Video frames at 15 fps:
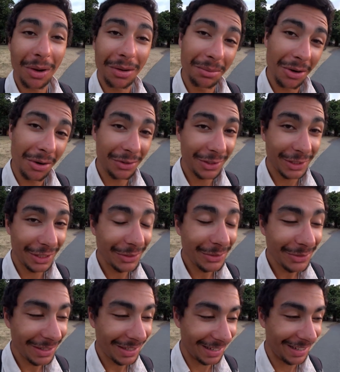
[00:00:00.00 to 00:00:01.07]
1 month
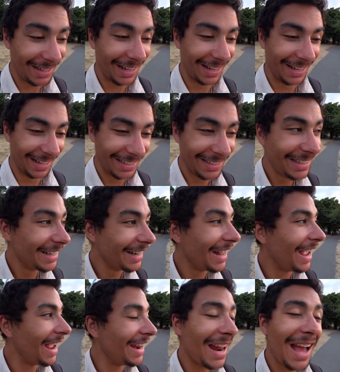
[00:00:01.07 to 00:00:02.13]
ago,
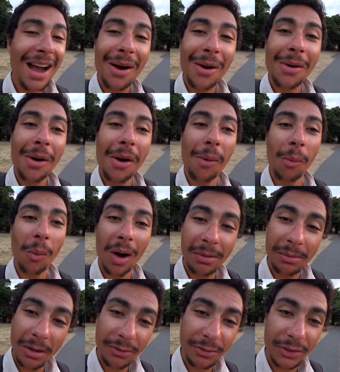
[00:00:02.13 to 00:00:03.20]
and now,
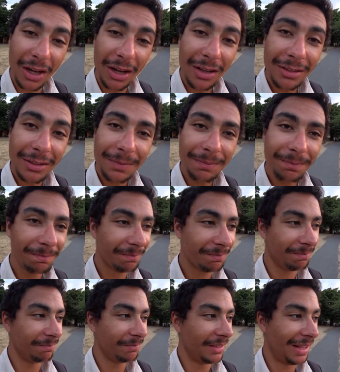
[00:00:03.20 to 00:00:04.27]
1 month done,
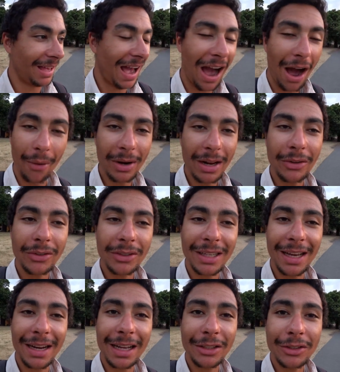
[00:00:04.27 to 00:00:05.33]
how long
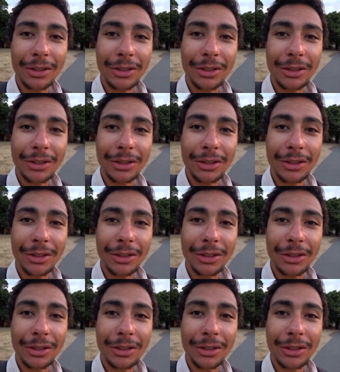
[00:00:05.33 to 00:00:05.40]
can I